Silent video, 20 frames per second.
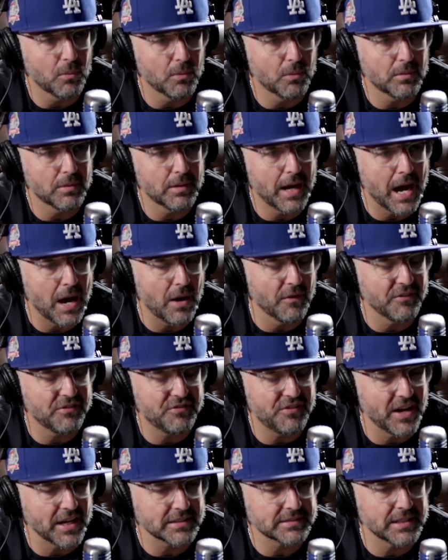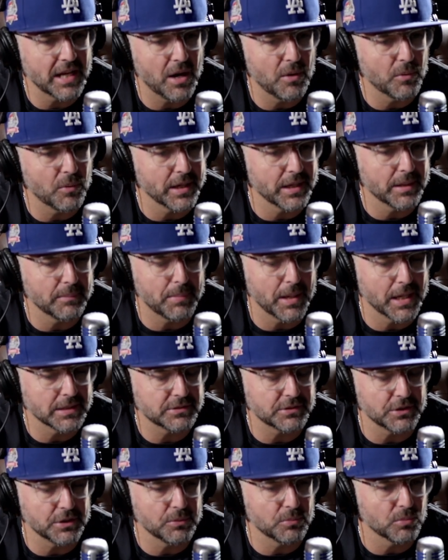affects how we
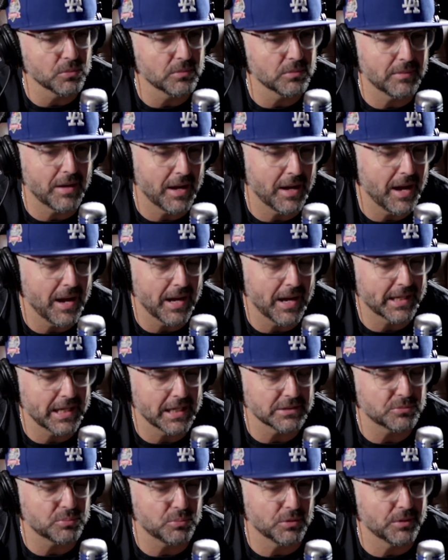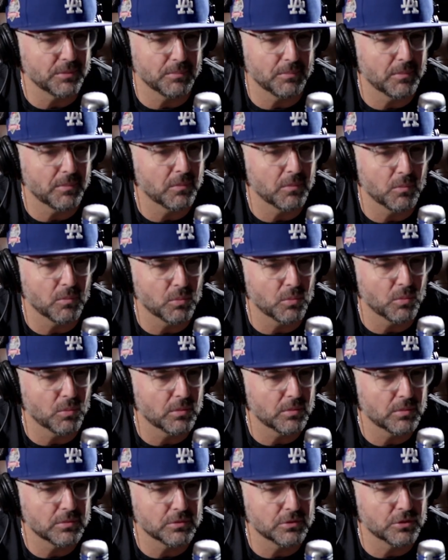basically, I guess, would
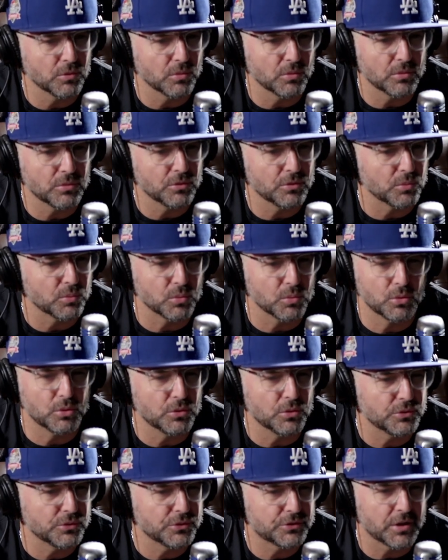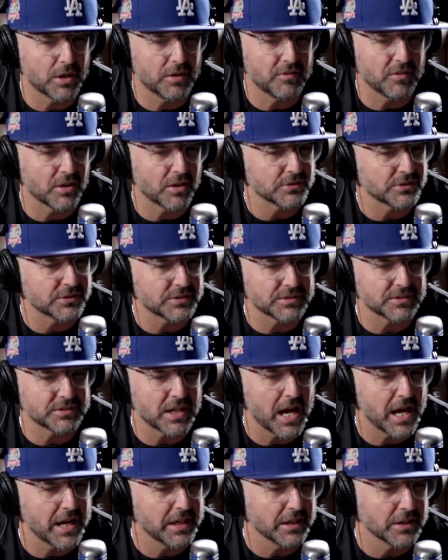the rules of our
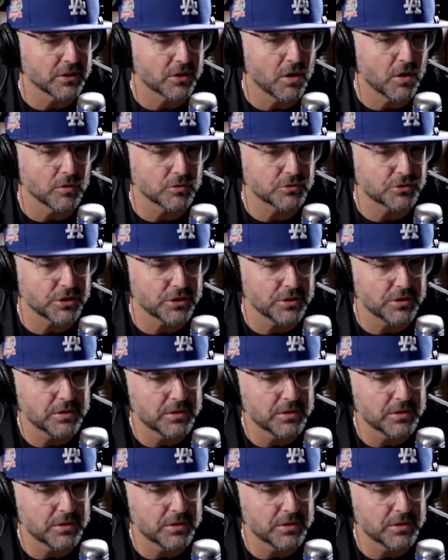society and culture.